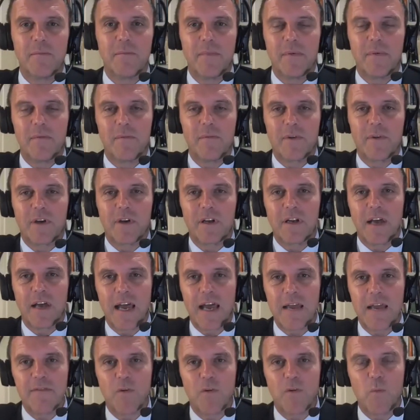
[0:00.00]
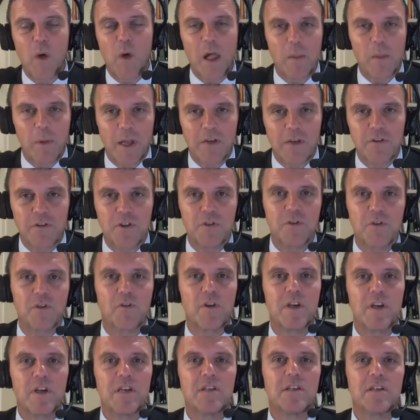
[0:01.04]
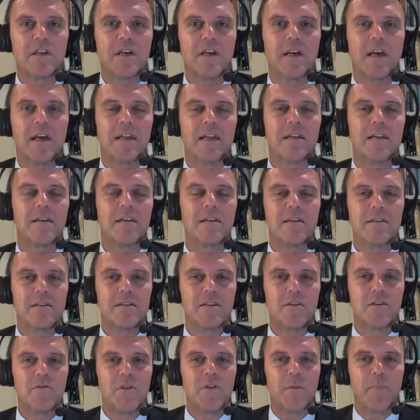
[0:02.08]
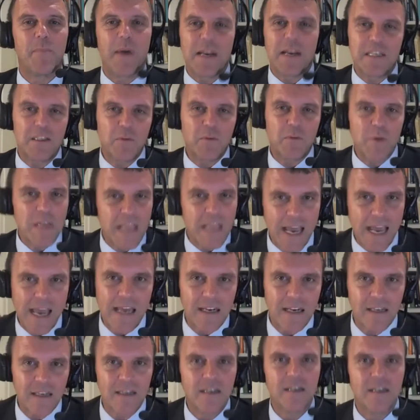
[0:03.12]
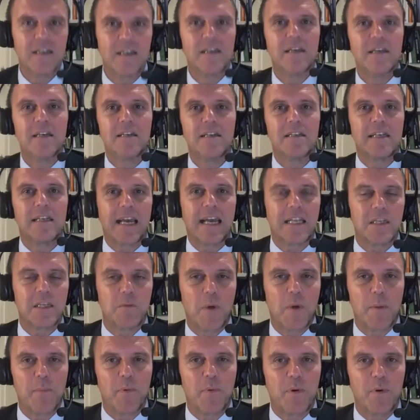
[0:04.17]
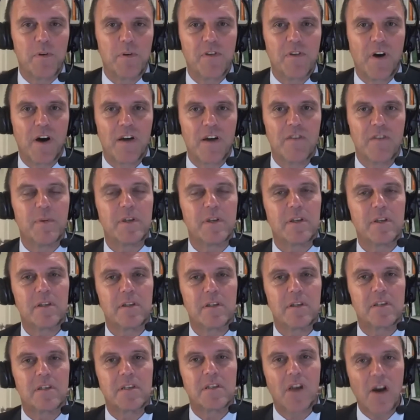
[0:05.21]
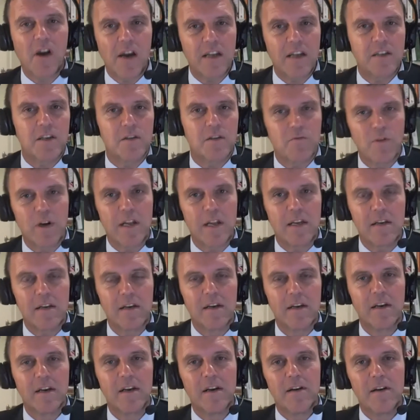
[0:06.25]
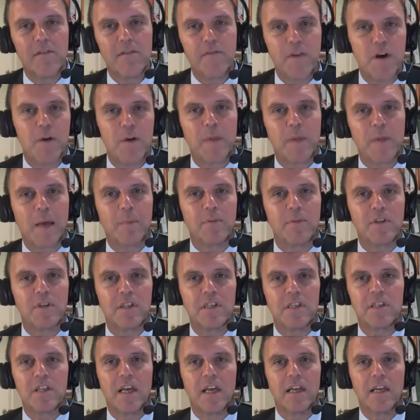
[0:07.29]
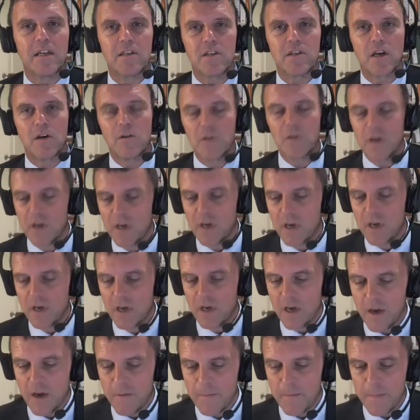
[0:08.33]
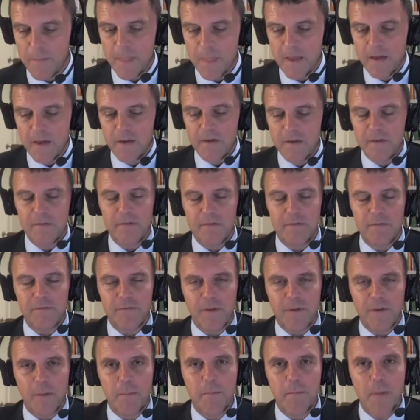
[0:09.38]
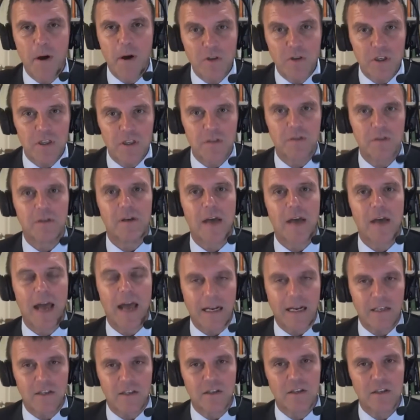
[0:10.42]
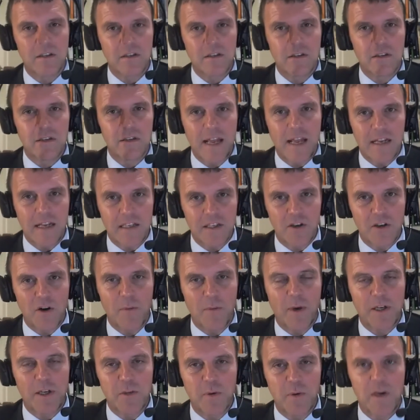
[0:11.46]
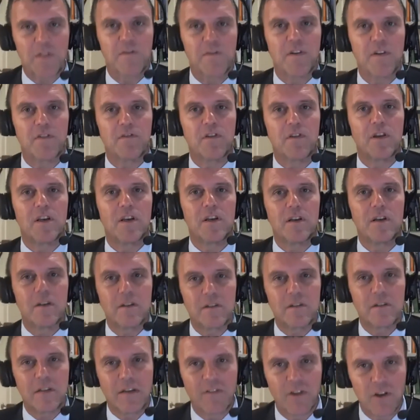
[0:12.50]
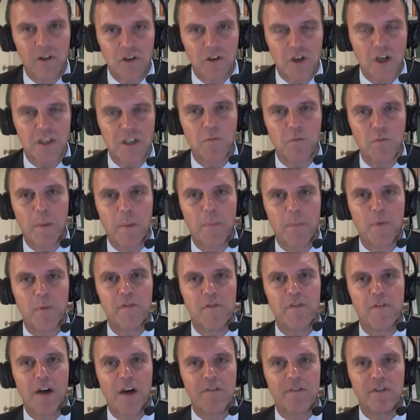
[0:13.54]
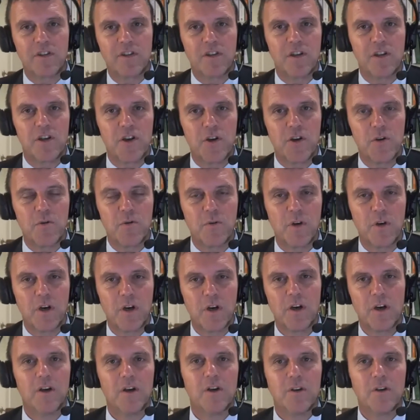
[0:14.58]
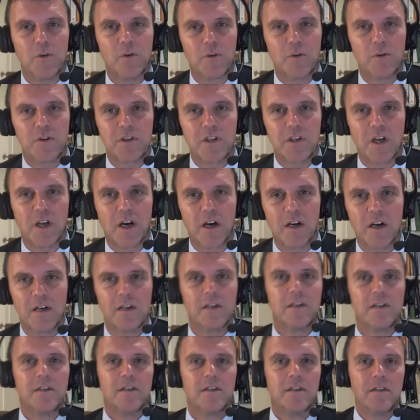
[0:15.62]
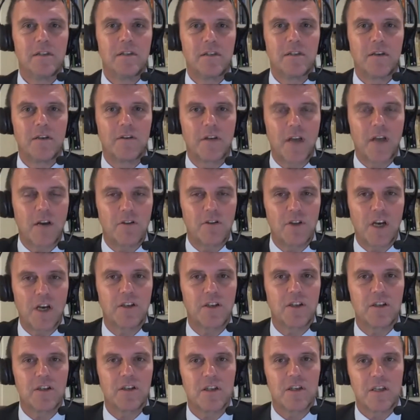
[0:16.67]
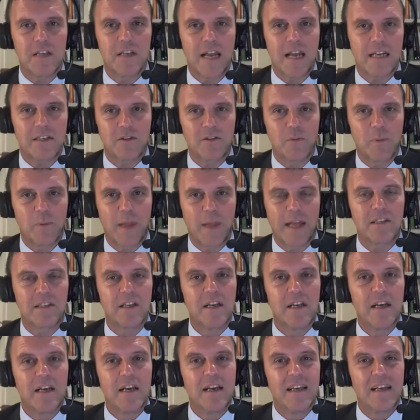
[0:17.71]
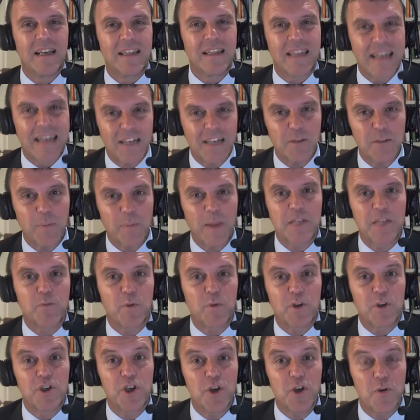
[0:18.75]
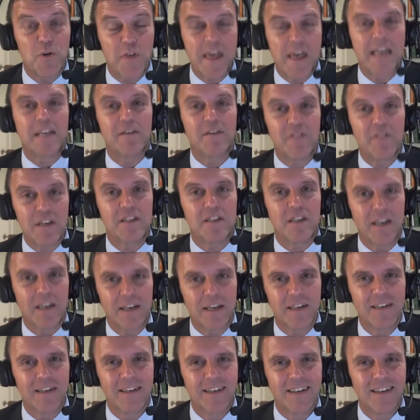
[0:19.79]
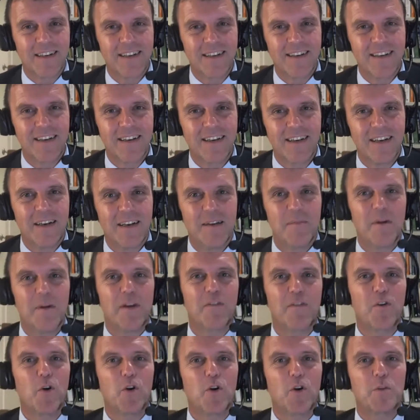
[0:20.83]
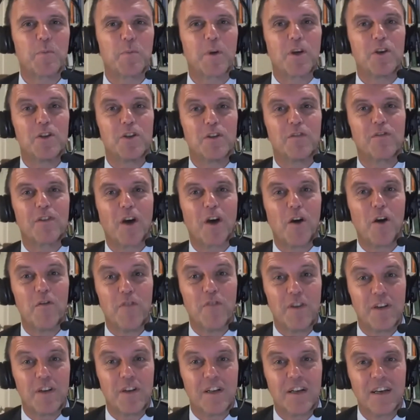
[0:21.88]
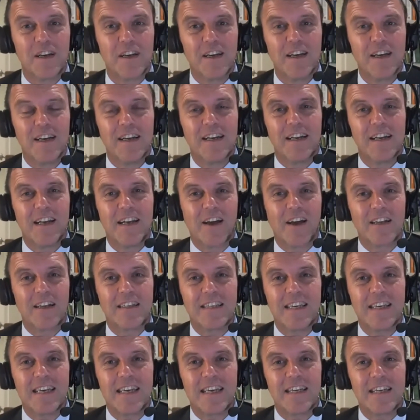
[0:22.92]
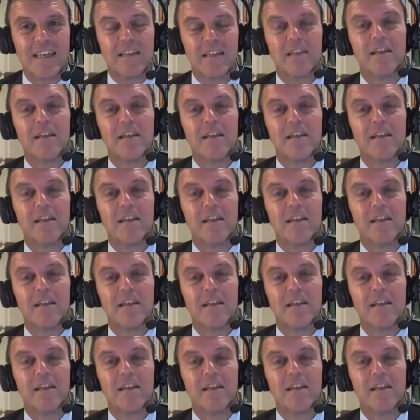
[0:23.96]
we're going to aim for well below 2 degrees and do the best that we can to get to 1.5. But the science has really firmed up since then. So for most actors, net zero by 2050, to have a good chance of 1.5 is the new North Star. So negotiations, national plans. The national plans were due the end of this year. Of course, because of COVID-19,